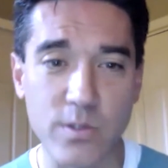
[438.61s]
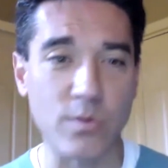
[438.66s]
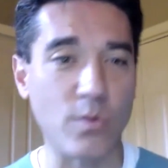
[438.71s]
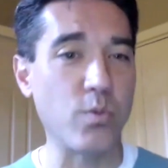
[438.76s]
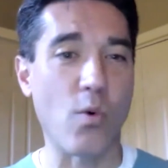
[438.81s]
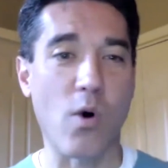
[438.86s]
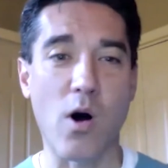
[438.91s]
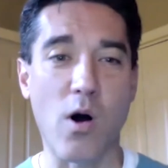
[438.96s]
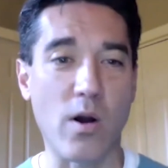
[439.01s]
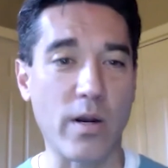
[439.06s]
the
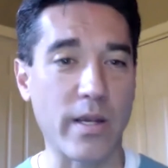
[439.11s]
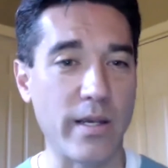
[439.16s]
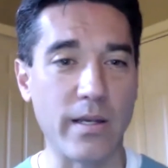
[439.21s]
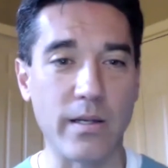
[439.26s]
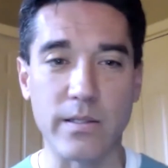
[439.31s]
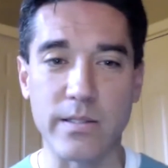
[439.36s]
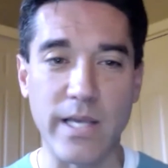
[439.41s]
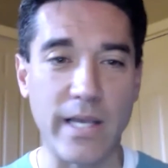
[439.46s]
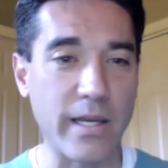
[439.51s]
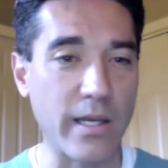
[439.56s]

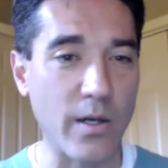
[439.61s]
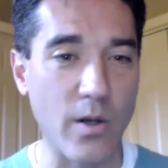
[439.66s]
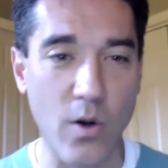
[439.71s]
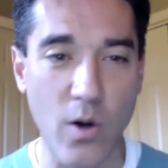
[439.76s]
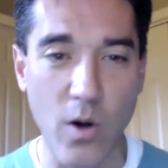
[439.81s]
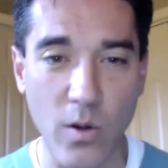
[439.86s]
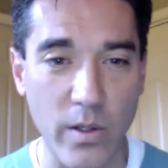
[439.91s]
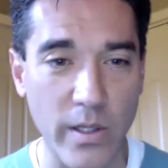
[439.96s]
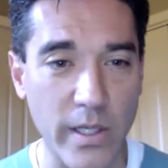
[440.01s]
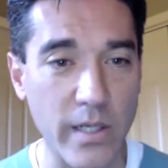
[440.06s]
walking, taking it
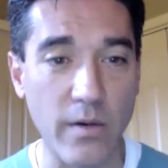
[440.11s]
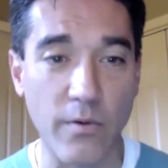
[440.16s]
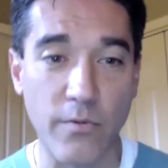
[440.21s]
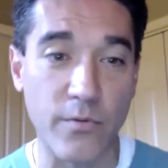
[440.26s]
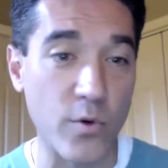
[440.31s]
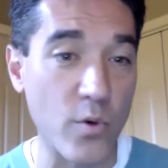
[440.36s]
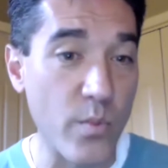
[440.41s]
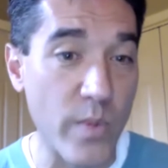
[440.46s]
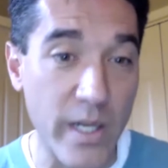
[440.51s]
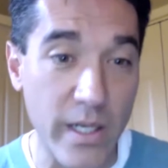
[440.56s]
all in a
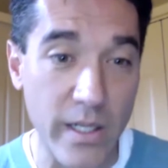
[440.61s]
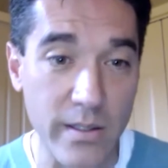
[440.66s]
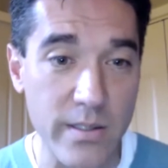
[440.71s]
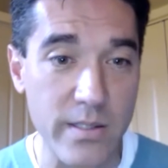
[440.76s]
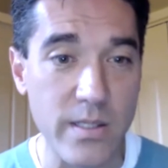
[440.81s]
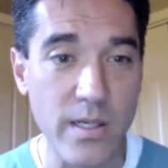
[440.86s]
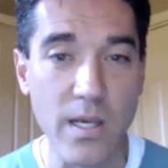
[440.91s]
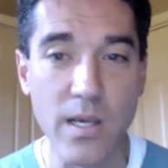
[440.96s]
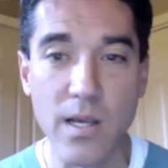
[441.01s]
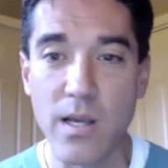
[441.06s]
few
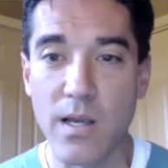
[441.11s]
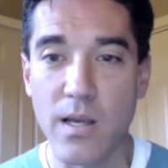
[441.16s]
minutes.